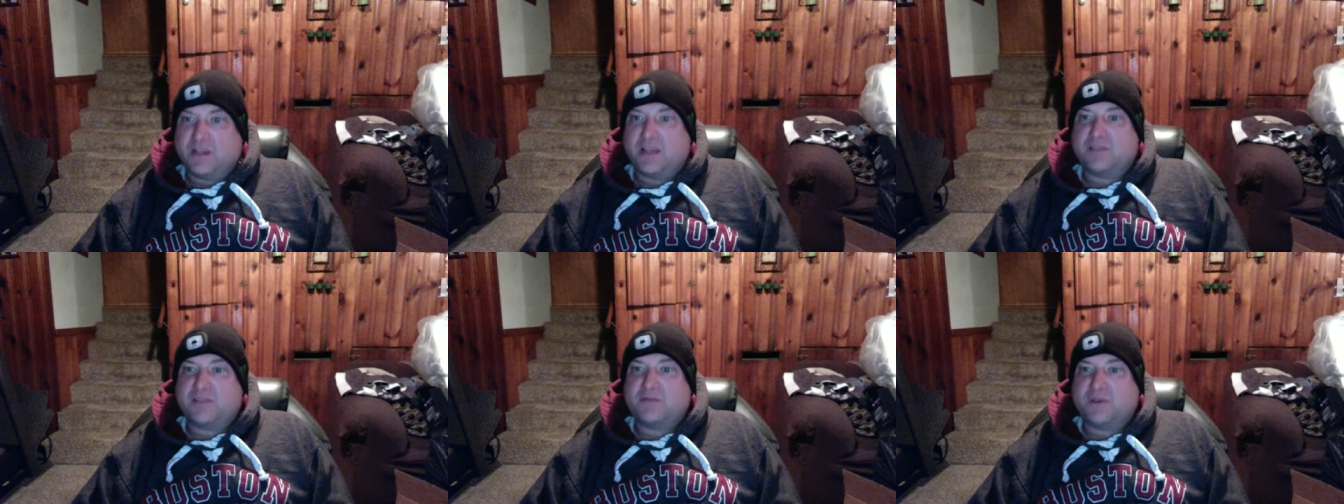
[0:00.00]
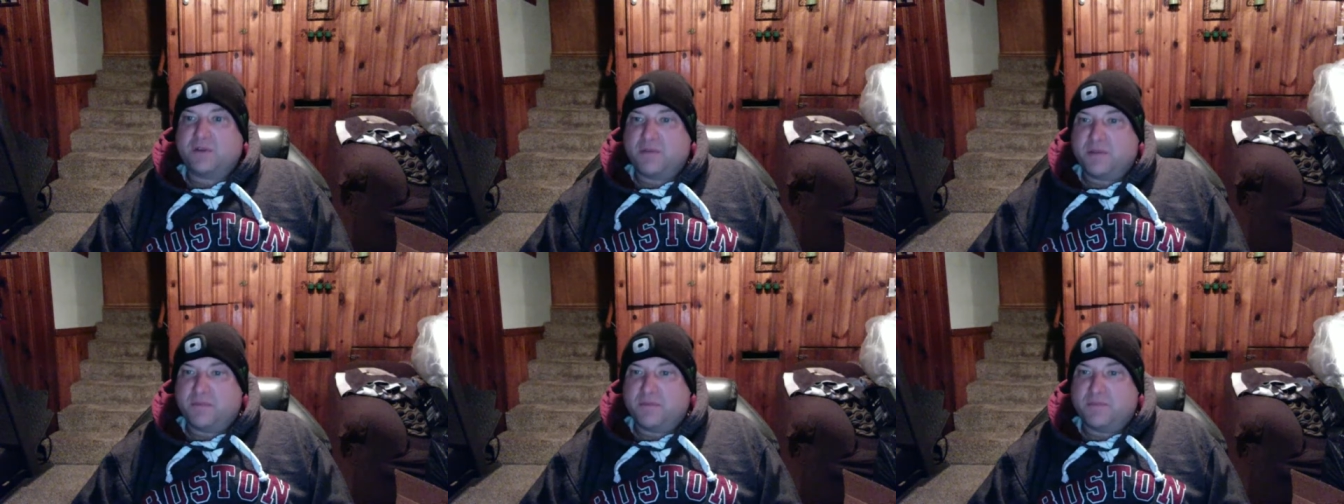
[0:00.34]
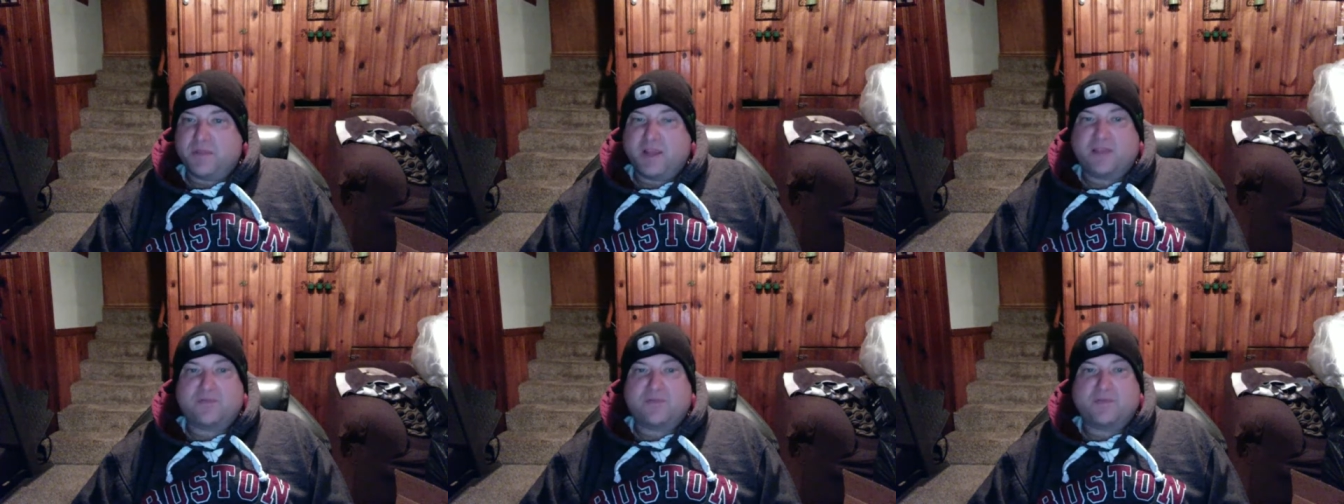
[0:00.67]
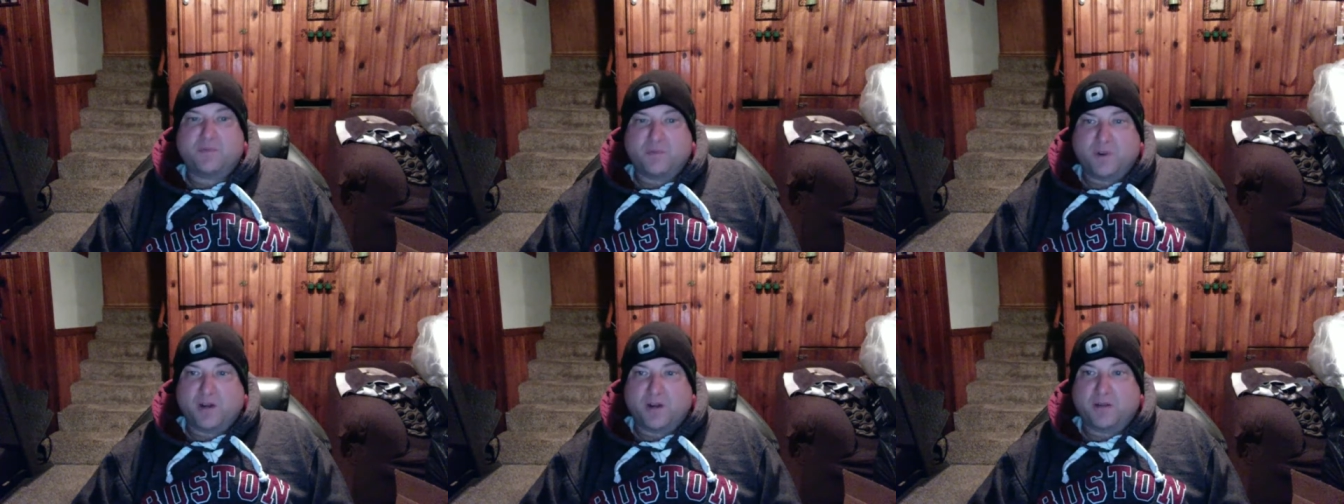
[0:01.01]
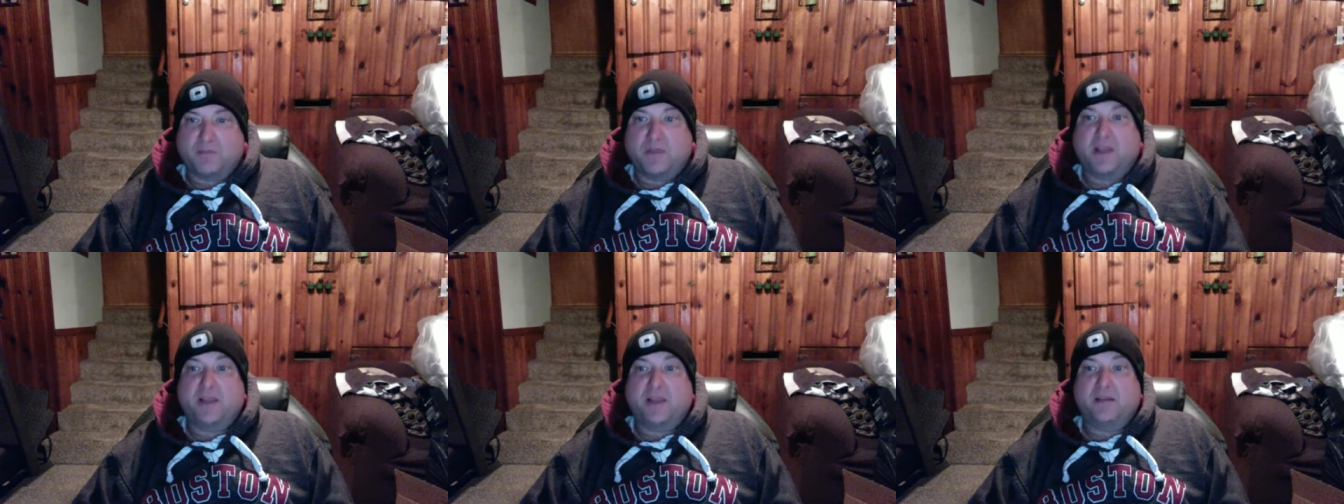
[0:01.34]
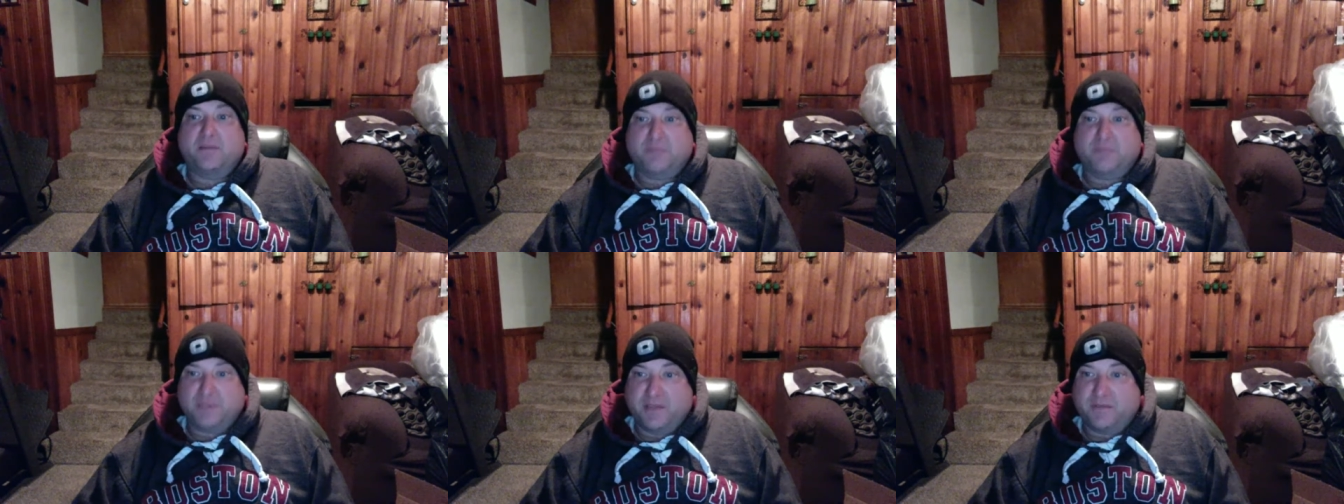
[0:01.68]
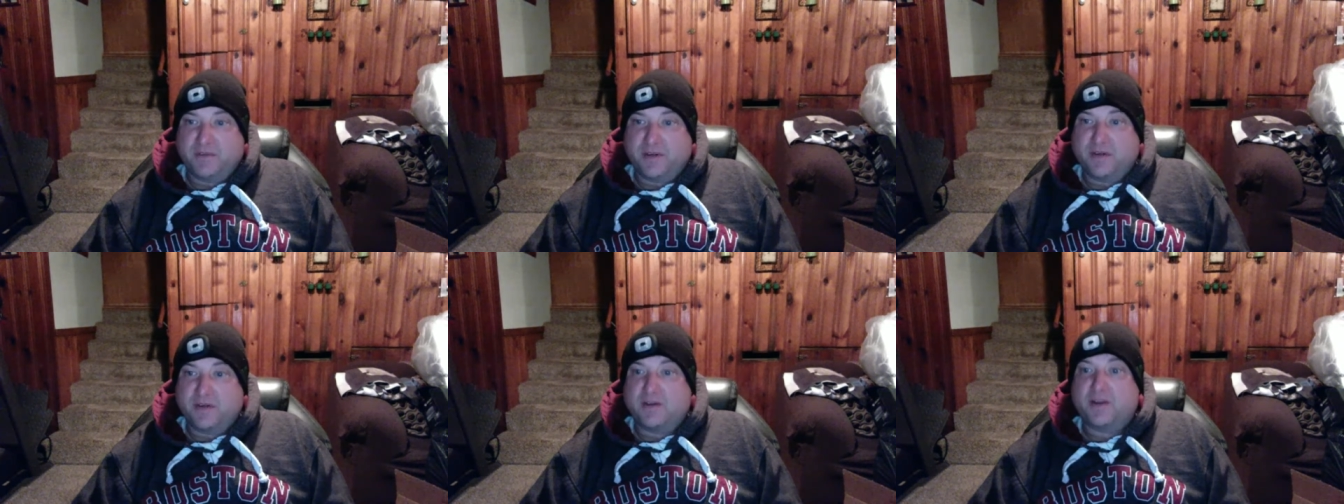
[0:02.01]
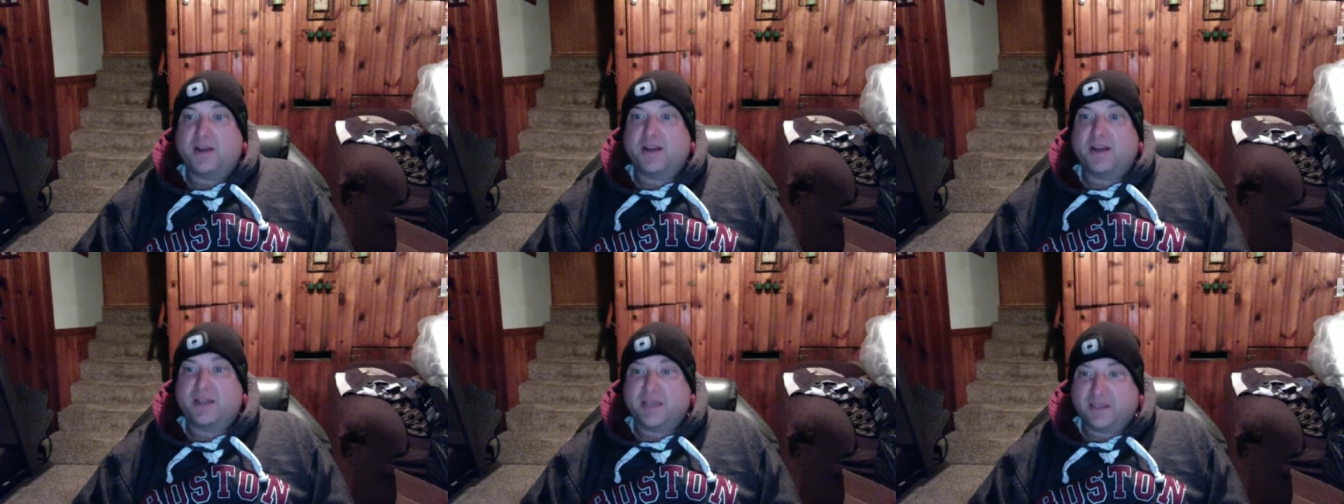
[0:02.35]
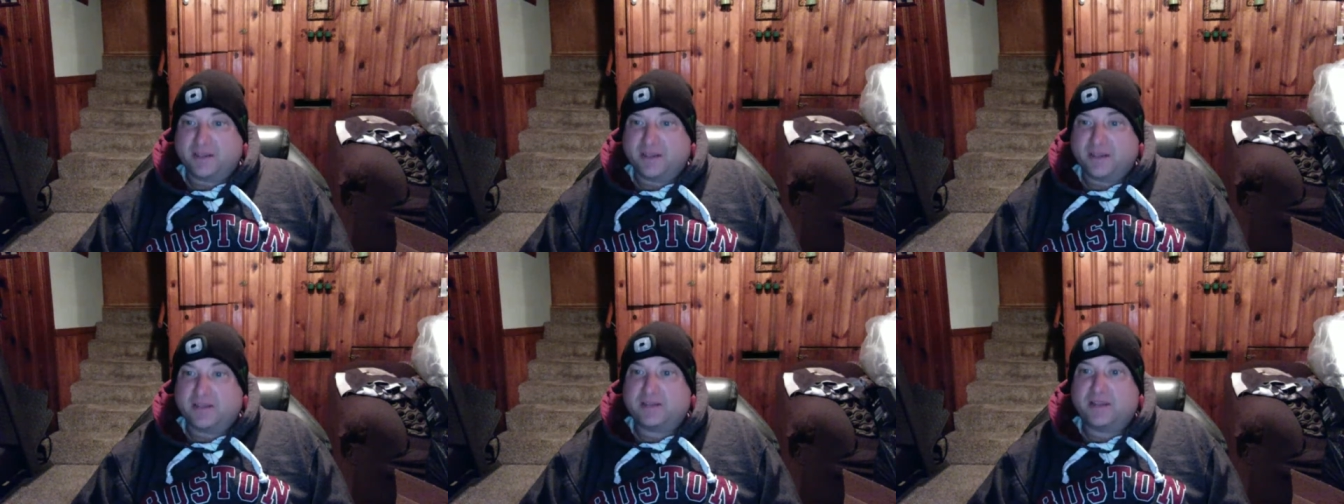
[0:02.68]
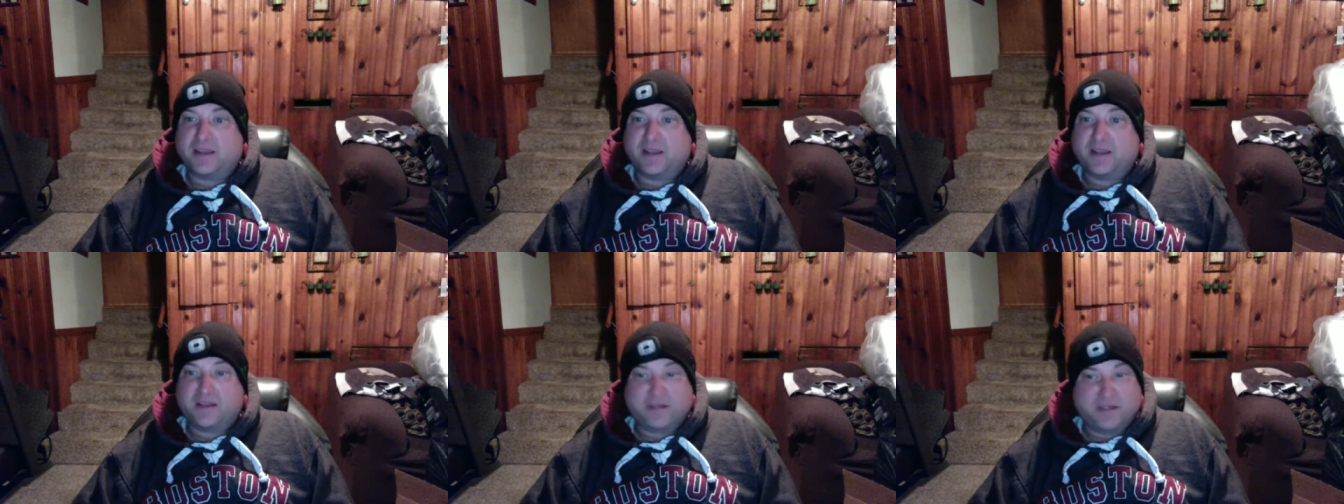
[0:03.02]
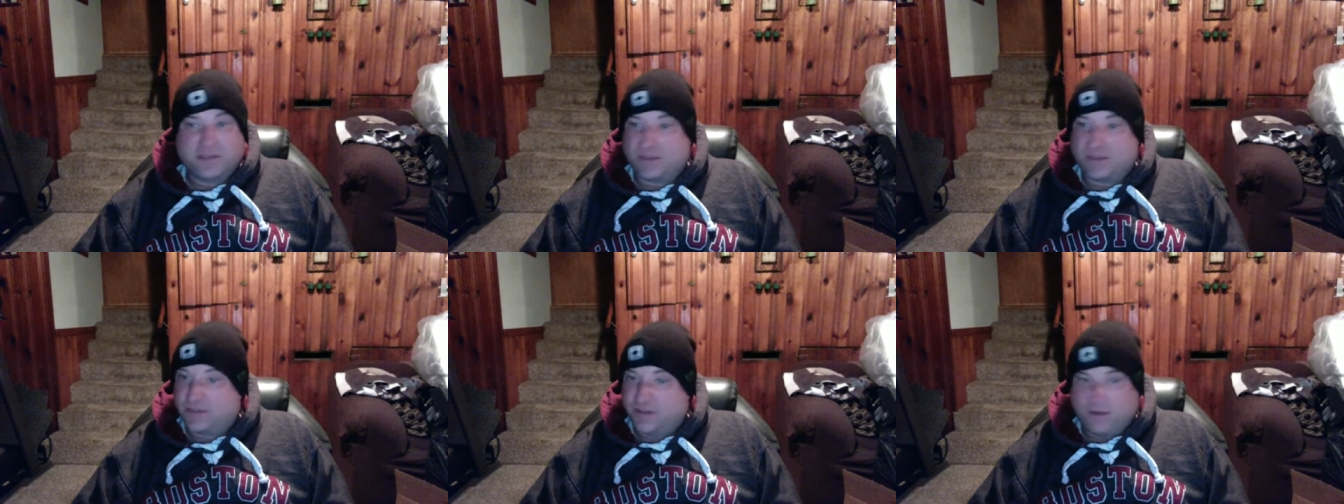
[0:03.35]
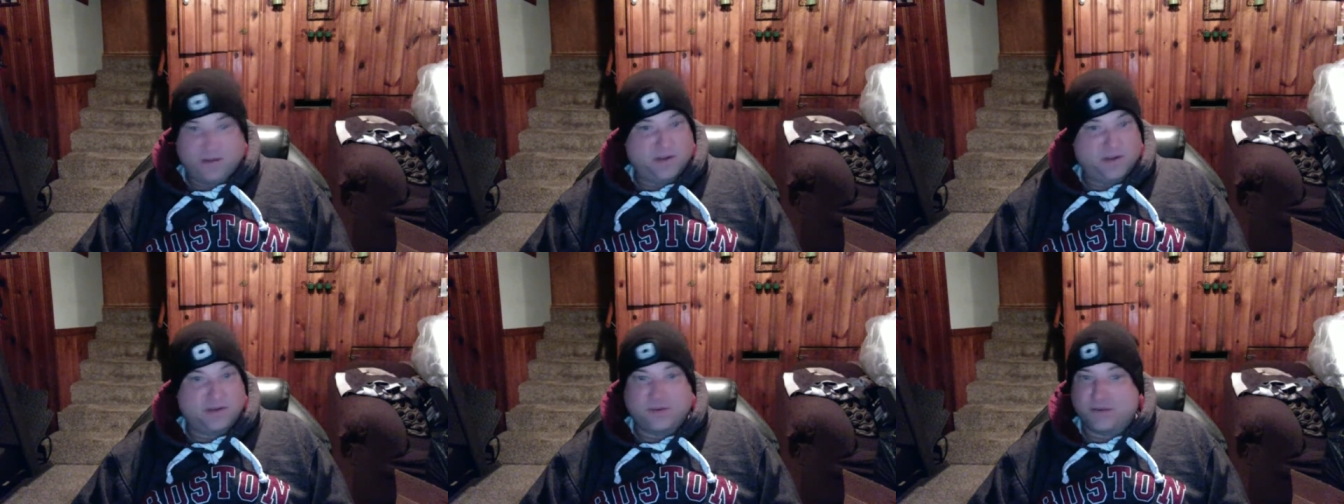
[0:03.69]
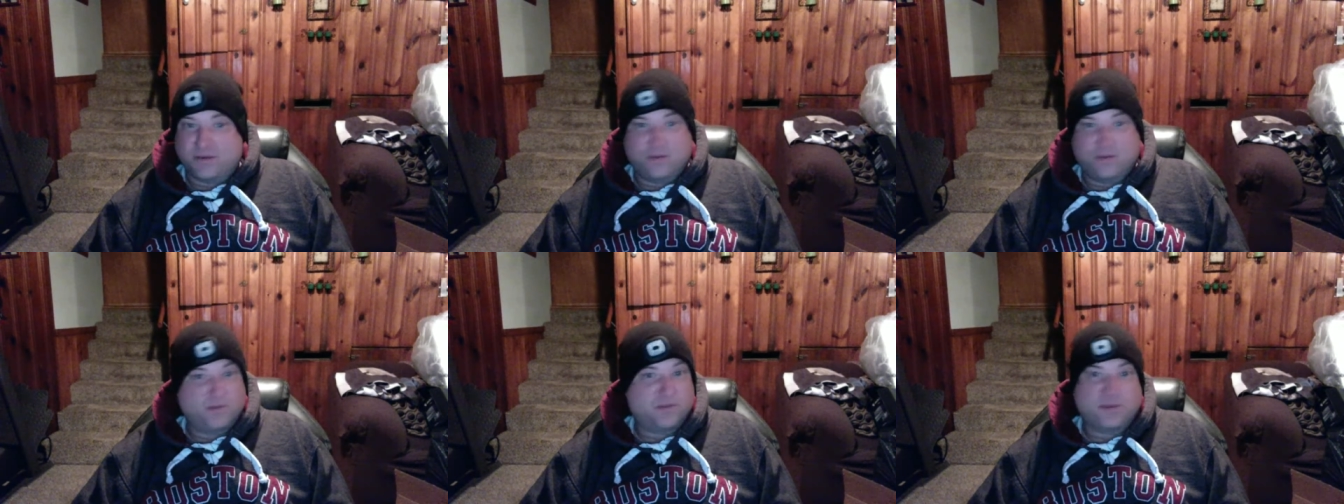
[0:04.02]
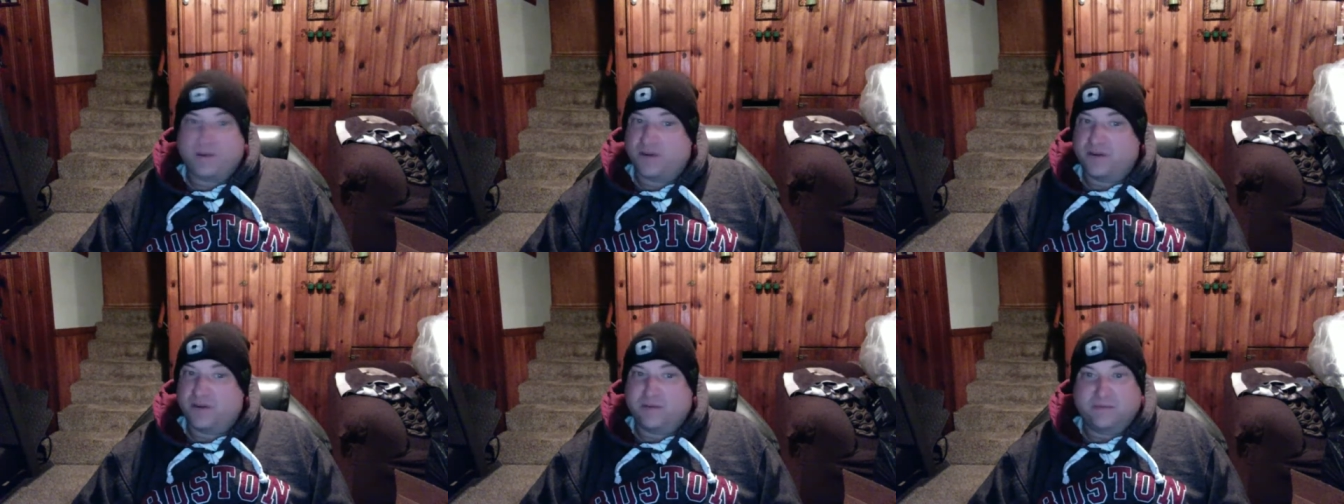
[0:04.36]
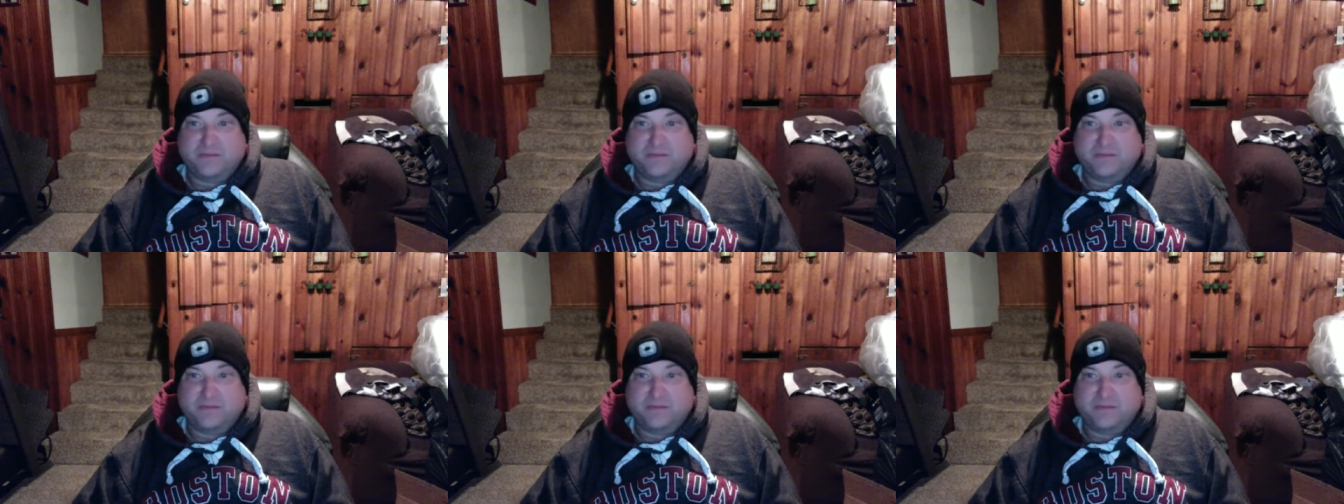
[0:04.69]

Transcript: when I'm heading back from work, man, believe it or not, I get like that, and no good,